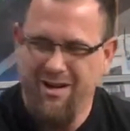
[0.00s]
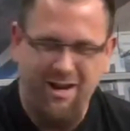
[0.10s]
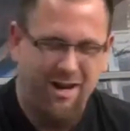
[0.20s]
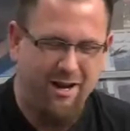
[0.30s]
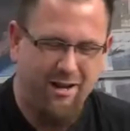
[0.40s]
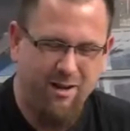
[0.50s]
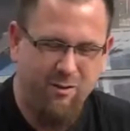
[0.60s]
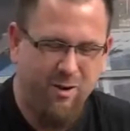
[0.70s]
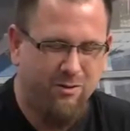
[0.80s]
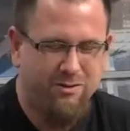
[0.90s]
And
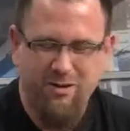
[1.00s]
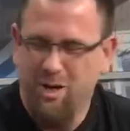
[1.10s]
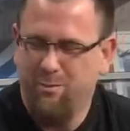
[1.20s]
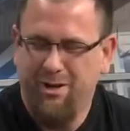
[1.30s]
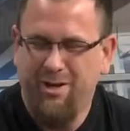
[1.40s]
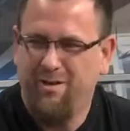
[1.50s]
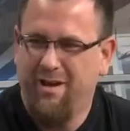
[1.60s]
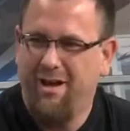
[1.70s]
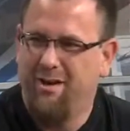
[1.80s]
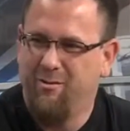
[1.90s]
we always just kind of play on
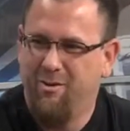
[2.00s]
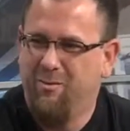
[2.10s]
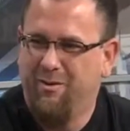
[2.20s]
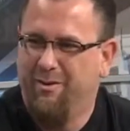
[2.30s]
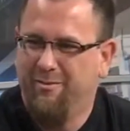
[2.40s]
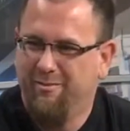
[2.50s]
that and run with it.